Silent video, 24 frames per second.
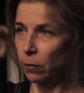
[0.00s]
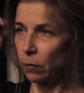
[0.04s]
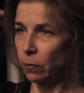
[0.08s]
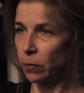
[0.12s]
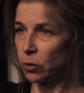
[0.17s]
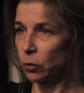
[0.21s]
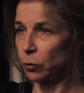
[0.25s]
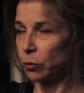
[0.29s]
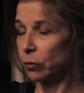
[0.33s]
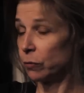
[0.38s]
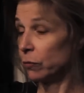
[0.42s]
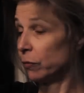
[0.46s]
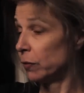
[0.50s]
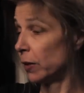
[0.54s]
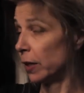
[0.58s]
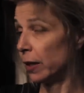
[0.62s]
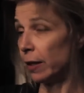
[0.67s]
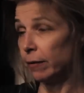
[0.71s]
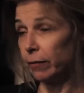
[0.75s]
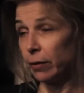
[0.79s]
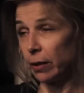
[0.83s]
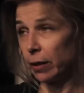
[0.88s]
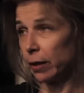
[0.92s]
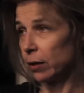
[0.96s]
which was
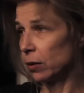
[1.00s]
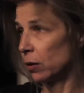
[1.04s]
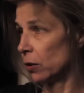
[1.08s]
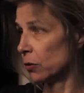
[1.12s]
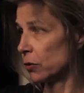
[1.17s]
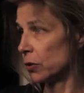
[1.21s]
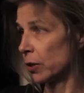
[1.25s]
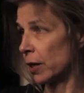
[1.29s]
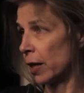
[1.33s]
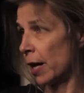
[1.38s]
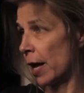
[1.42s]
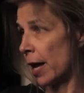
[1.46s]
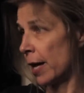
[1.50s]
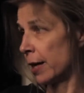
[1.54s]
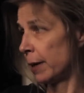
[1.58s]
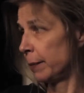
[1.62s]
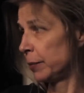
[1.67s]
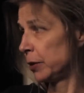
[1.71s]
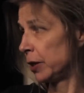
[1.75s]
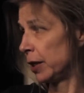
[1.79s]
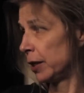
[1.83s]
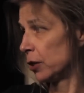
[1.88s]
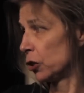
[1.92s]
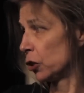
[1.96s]
very, very close
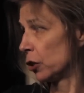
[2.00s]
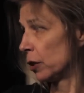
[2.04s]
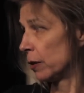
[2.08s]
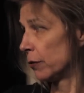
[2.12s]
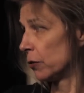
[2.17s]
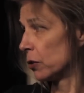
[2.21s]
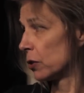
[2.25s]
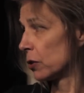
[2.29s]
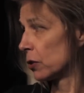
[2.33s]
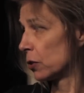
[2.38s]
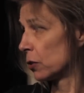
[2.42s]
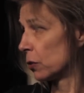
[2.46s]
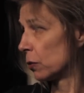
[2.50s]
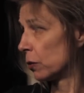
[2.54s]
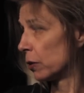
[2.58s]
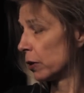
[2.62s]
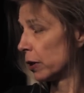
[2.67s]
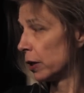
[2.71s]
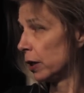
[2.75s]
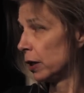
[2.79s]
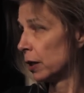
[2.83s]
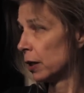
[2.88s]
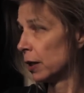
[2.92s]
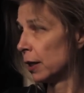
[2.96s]
adaptation of the
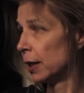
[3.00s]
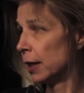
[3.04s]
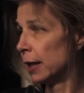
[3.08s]
story.